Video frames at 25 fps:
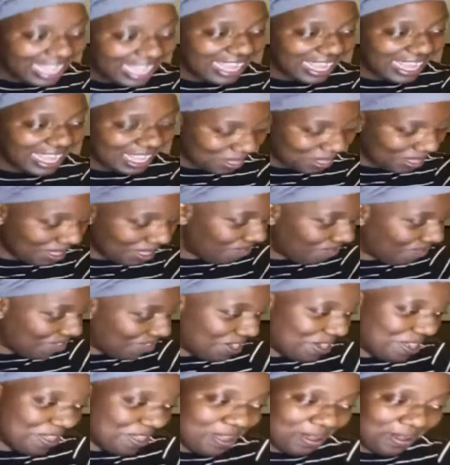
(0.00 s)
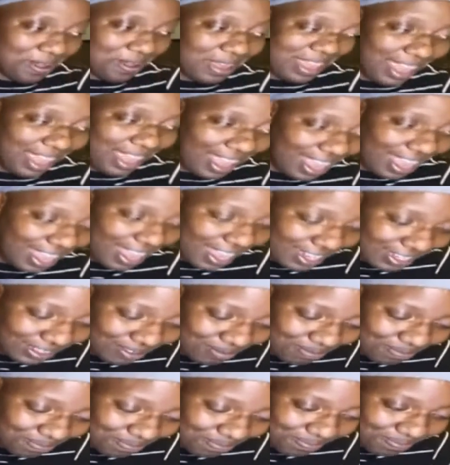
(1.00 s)
in that video.
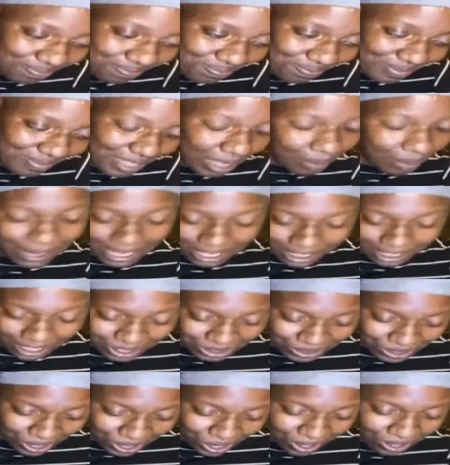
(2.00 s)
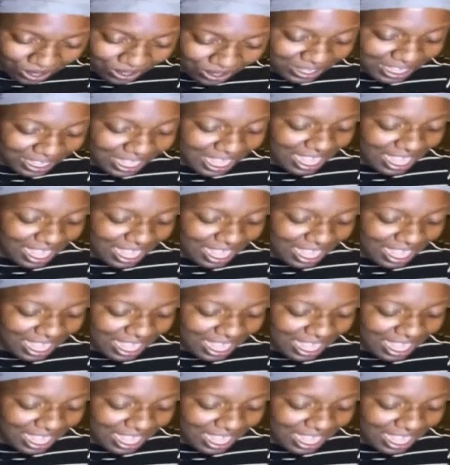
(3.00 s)
In the song.